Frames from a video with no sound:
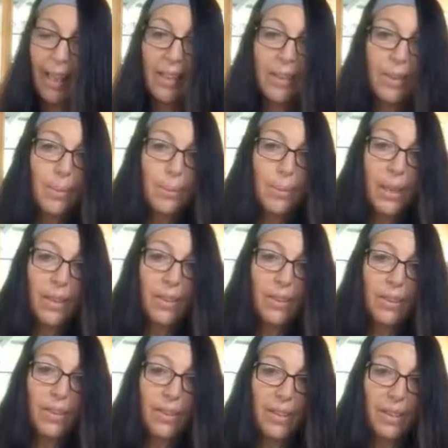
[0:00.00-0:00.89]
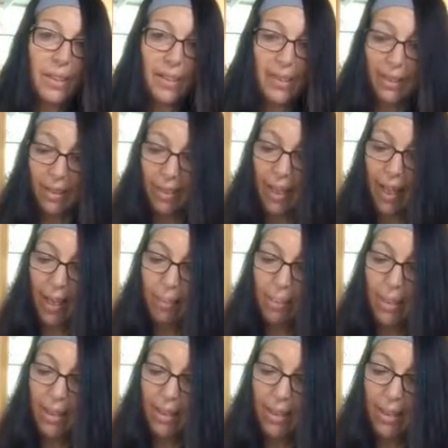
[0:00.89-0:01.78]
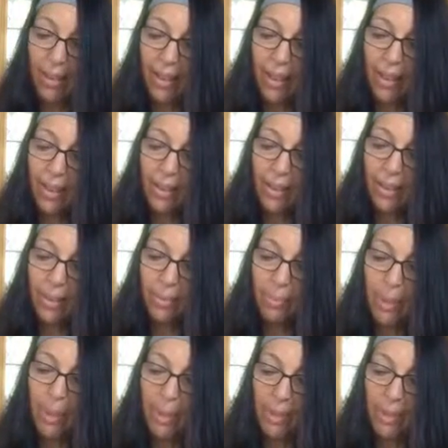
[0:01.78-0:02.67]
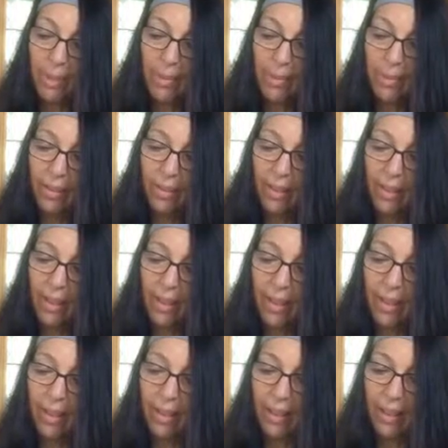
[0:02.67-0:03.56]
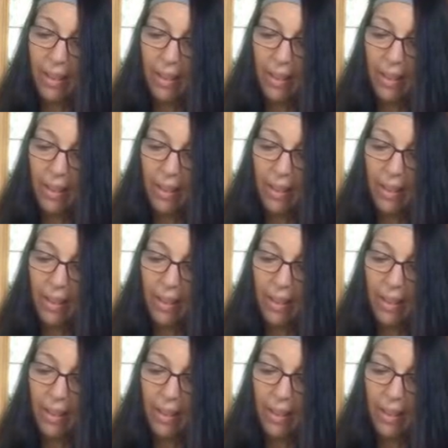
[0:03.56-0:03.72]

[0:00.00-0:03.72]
It's a miracle that this happened, and it's a miracle that